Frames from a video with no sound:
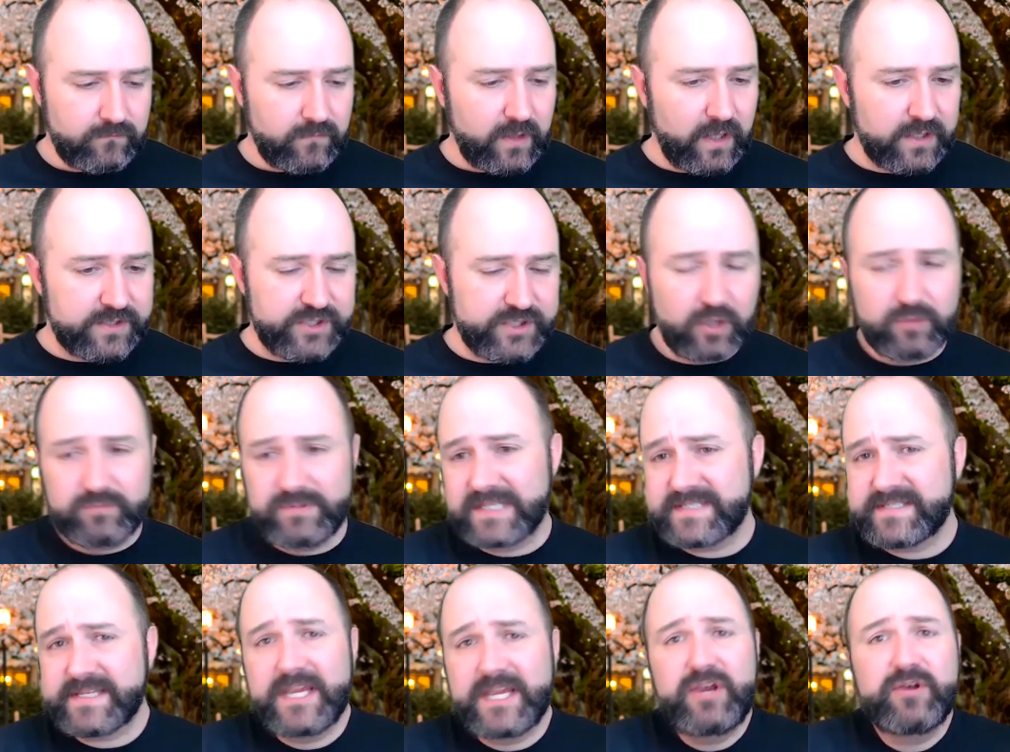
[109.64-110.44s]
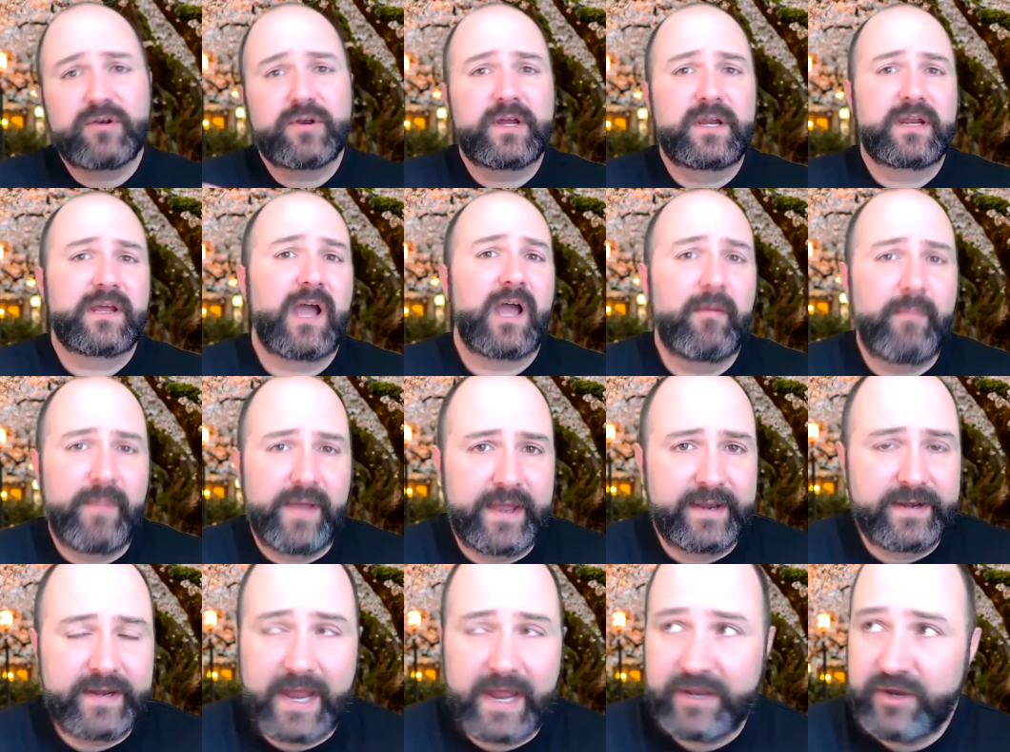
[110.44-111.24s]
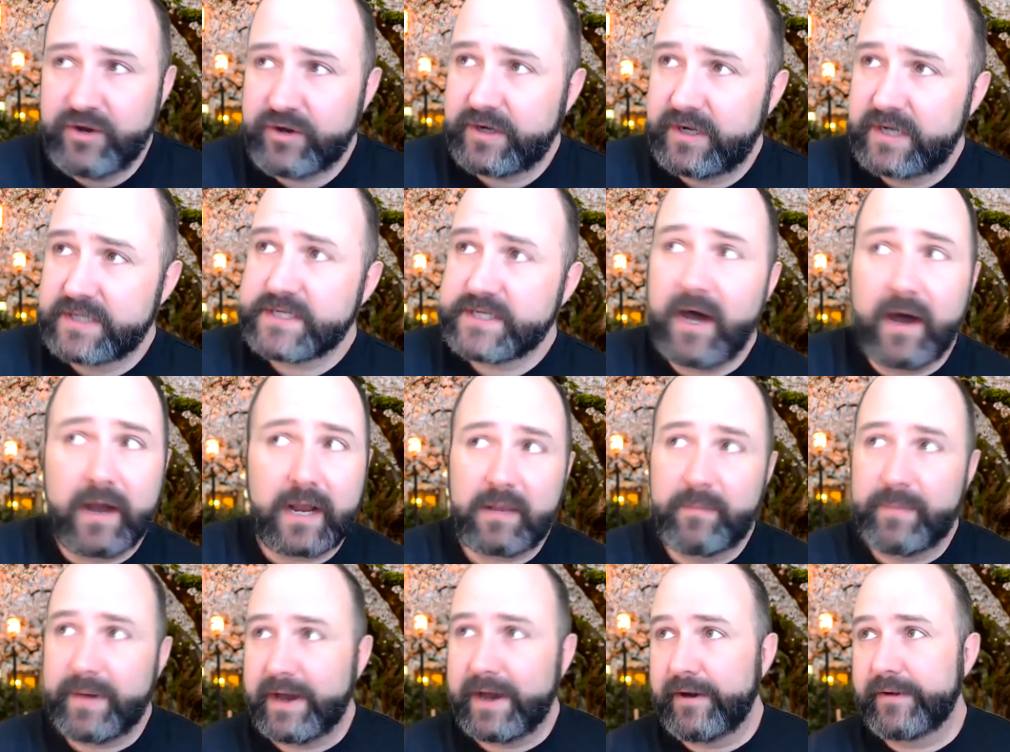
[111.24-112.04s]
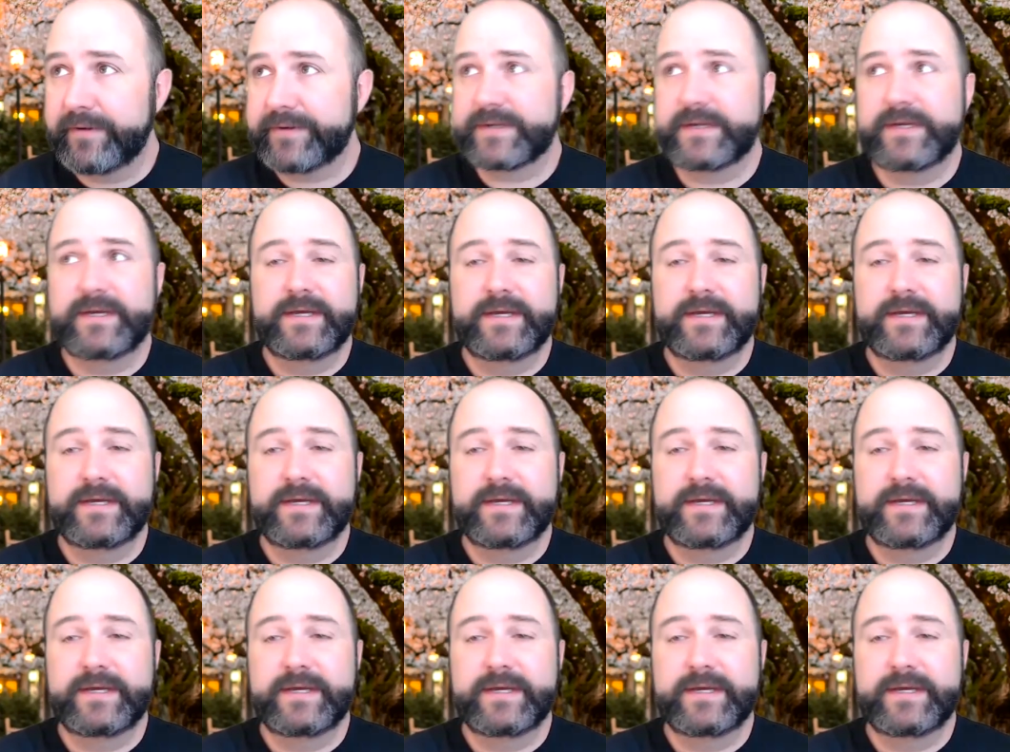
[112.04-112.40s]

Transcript: so let's say you're going to come in and you're going to talk about